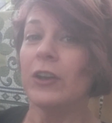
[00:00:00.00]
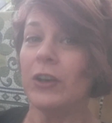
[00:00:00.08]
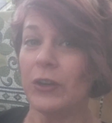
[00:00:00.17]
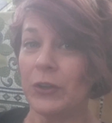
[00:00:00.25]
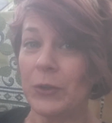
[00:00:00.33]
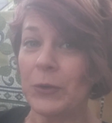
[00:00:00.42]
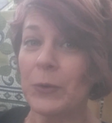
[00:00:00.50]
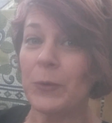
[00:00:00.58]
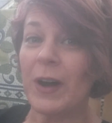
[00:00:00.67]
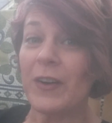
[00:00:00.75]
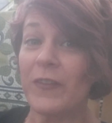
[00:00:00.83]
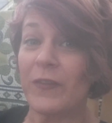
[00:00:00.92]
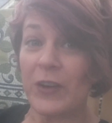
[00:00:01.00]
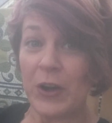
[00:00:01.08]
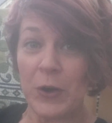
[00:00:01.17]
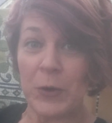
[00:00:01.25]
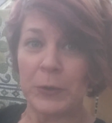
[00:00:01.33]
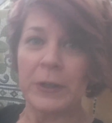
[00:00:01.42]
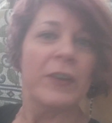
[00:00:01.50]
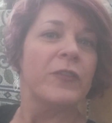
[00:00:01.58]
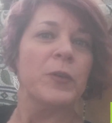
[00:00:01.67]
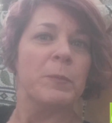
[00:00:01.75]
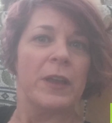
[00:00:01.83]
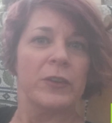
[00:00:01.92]
new phone
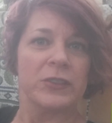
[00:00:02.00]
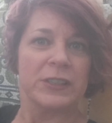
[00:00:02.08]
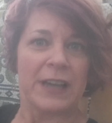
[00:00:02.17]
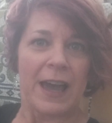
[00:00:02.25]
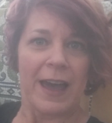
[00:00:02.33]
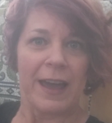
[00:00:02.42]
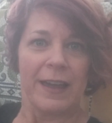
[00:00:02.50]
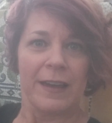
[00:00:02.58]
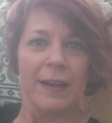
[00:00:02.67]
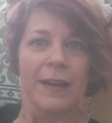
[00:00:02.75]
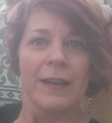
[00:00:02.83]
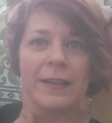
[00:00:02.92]
for Mother's Day,